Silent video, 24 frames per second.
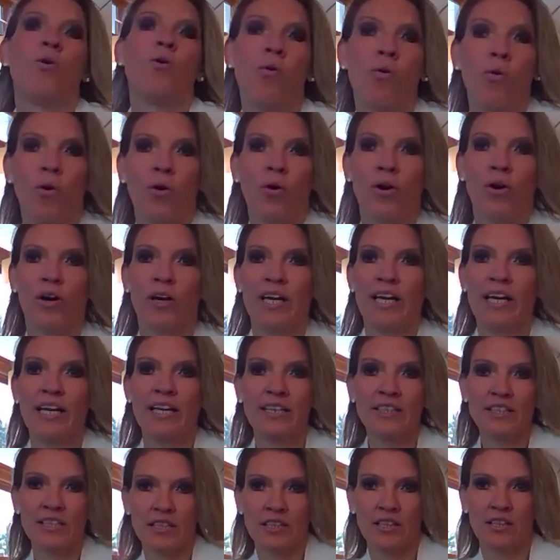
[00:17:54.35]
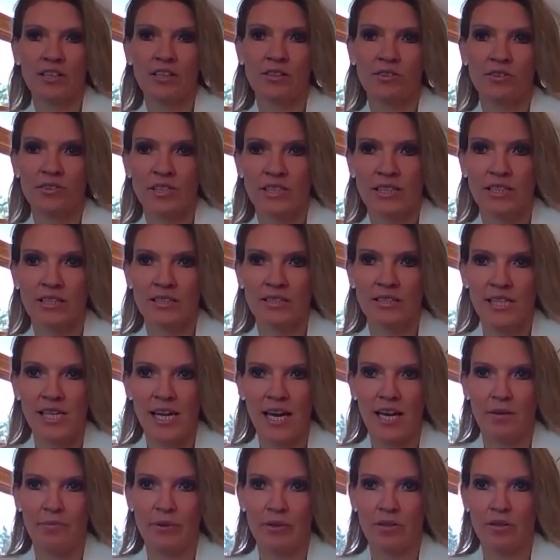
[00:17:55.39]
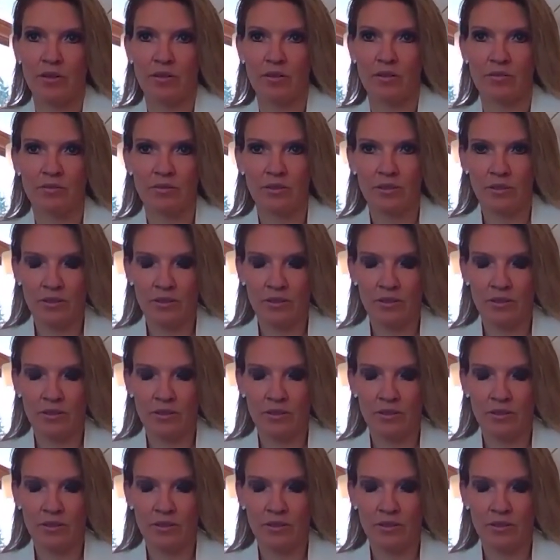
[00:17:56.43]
or getting to the closing table?